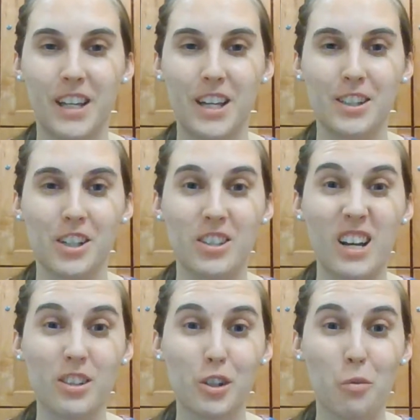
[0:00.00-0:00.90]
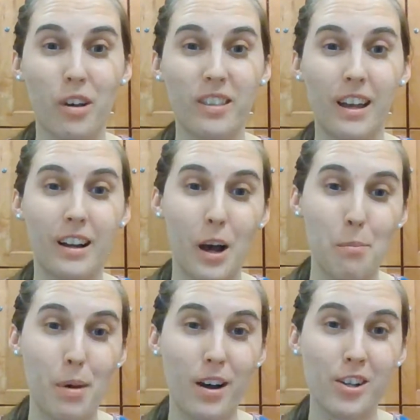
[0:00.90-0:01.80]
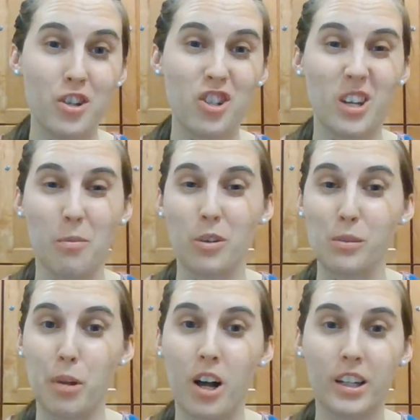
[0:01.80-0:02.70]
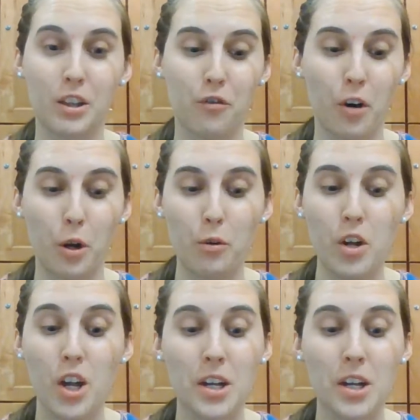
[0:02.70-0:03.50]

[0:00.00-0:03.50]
So Dell's the one that got punched and was blocking the road.